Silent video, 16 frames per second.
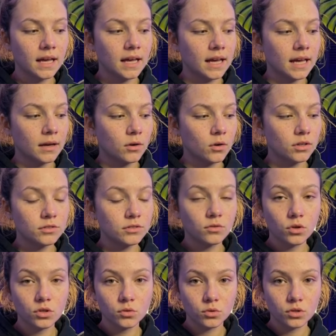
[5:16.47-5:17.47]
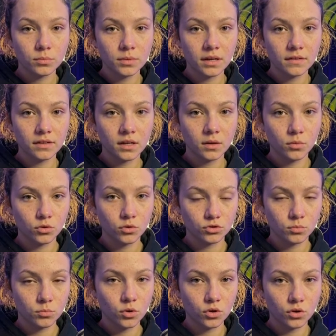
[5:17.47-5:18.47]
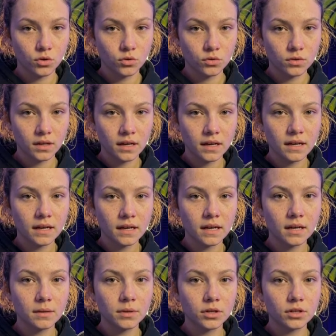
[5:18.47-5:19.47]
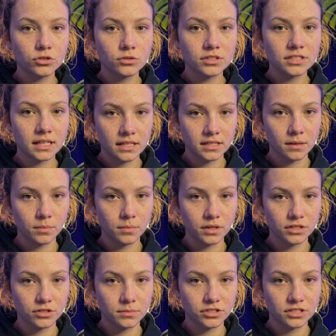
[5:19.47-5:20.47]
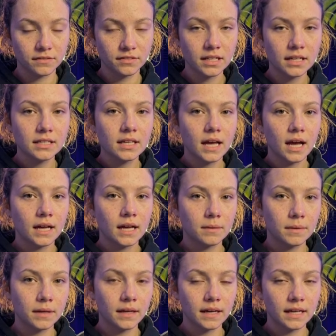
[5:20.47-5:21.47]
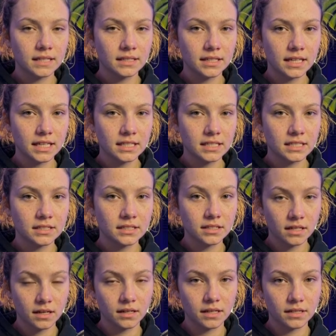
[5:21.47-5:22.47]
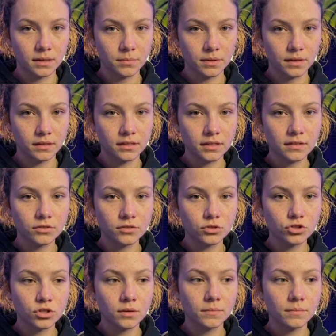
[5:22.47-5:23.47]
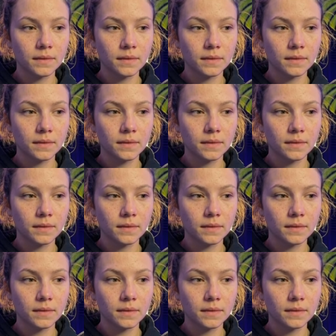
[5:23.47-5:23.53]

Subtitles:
And course 4 will be available tomorrow because we set it up on a specific time and day in the future.